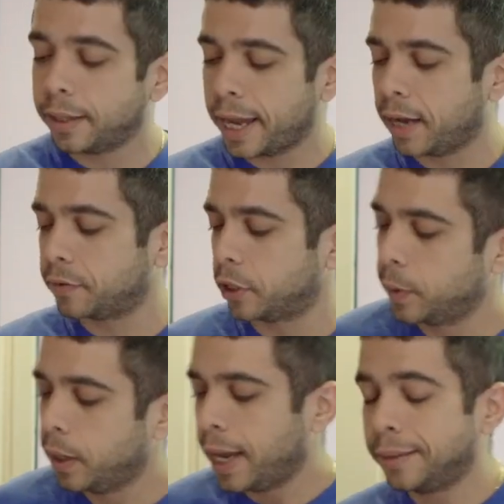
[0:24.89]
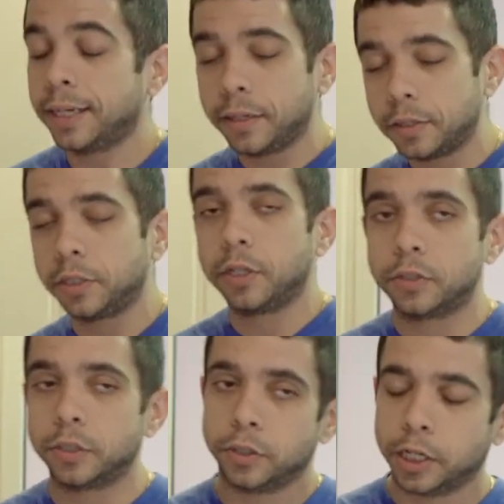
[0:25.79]
They have to, and they need to
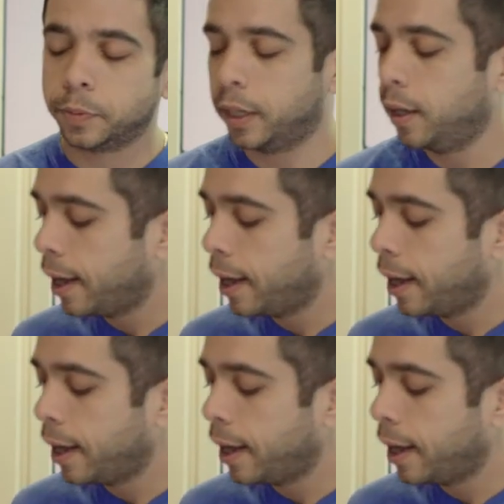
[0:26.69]
use it, trust me.